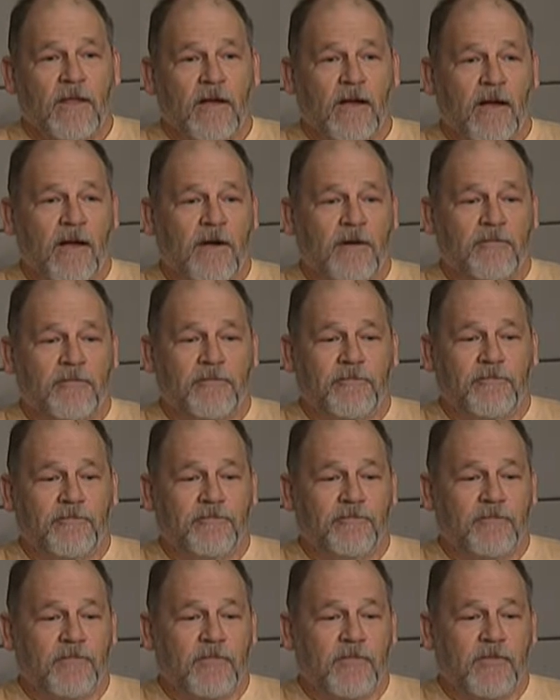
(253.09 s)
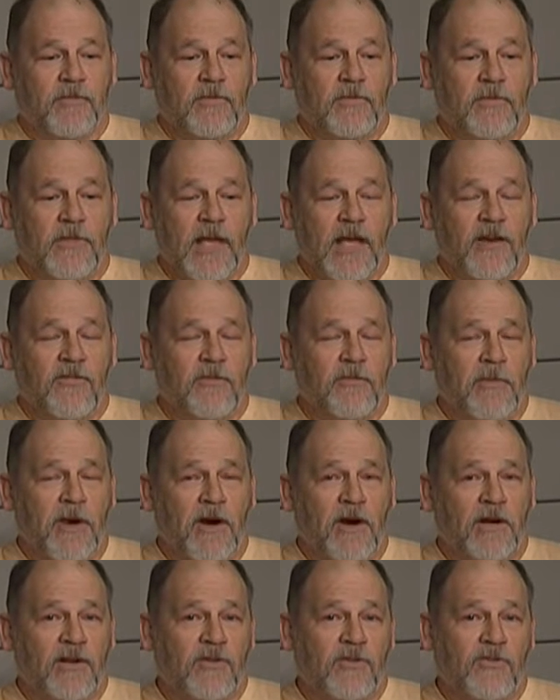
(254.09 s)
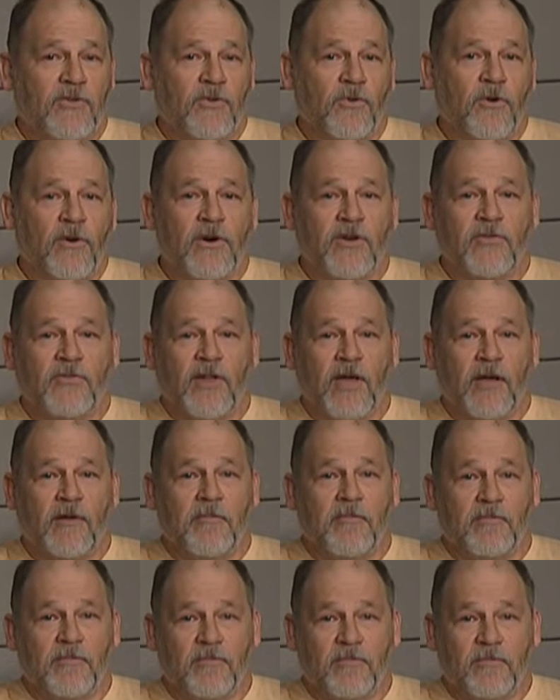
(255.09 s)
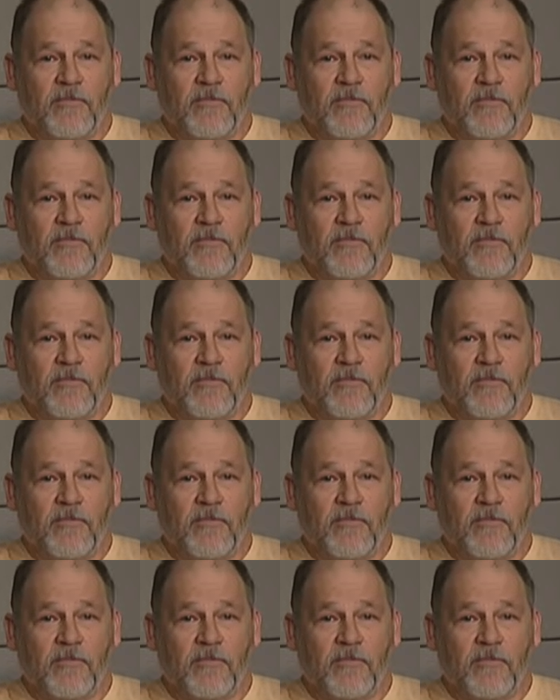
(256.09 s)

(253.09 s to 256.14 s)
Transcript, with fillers: uh, Native American stories that